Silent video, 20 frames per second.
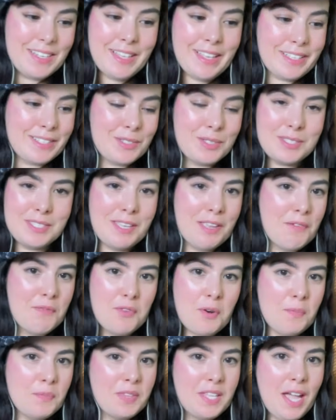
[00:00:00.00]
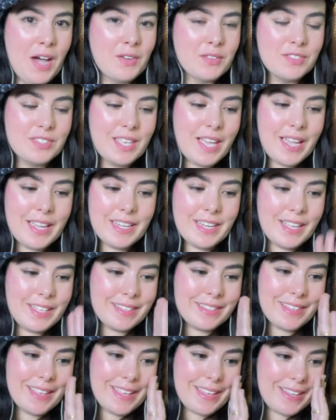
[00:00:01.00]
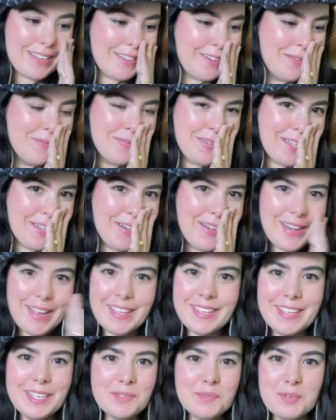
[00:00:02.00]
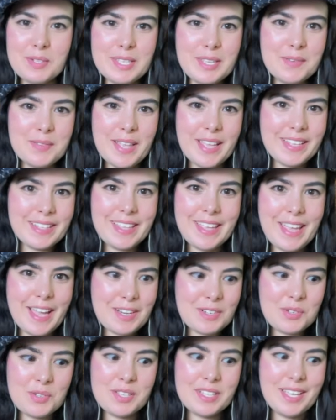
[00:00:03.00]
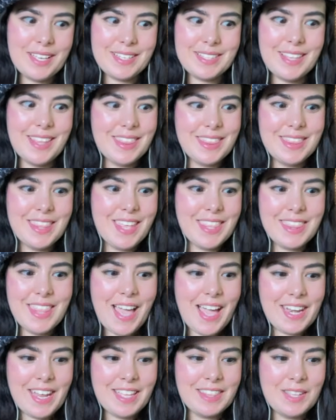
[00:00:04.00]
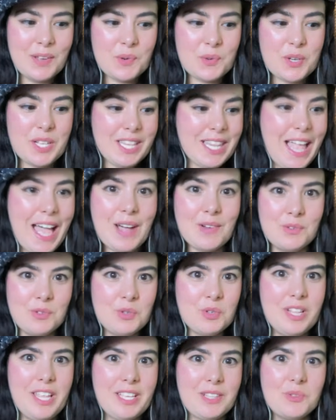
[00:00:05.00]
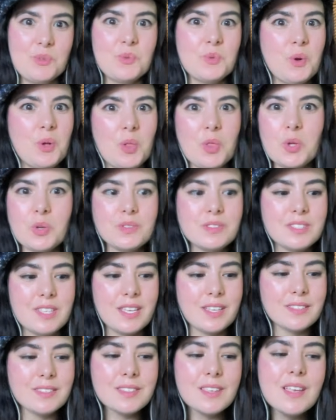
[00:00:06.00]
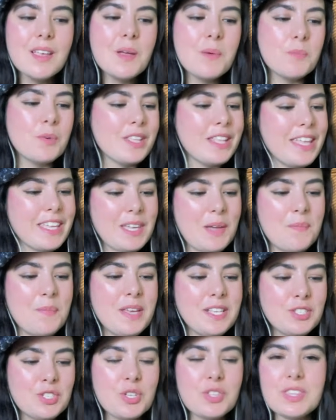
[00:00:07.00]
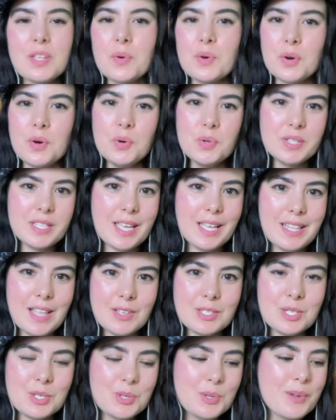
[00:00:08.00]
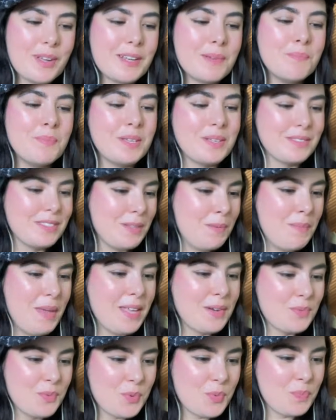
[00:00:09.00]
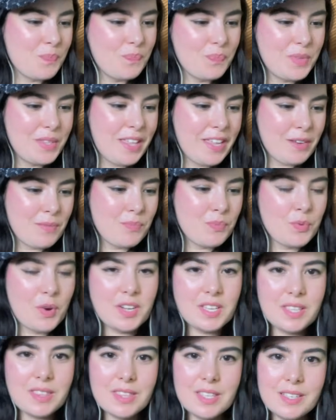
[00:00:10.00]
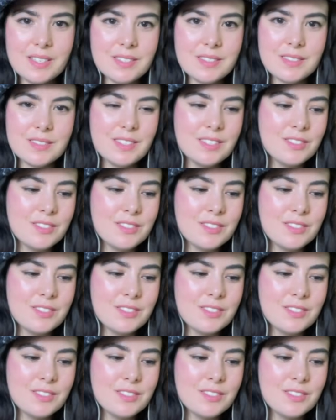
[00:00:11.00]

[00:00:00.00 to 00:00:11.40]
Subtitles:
like to see it from the outside. It's like, oh my god, I can't believe like they actually like did that and they were allowed to like do all those things. But like I mentioned, they were only allowed to do it because the man like running this